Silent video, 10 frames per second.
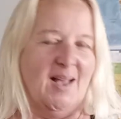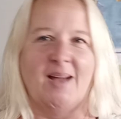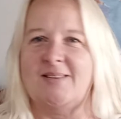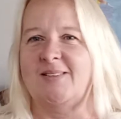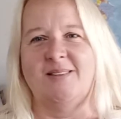
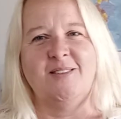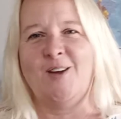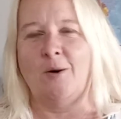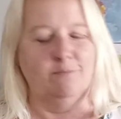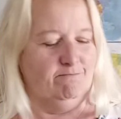And I said,
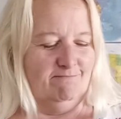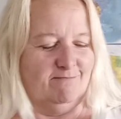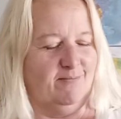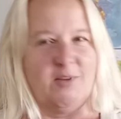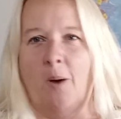
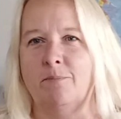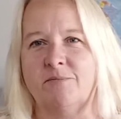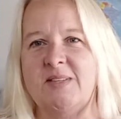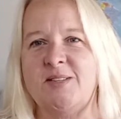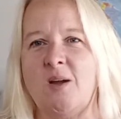no,
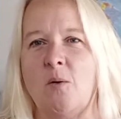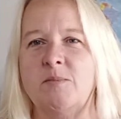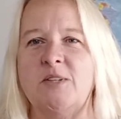this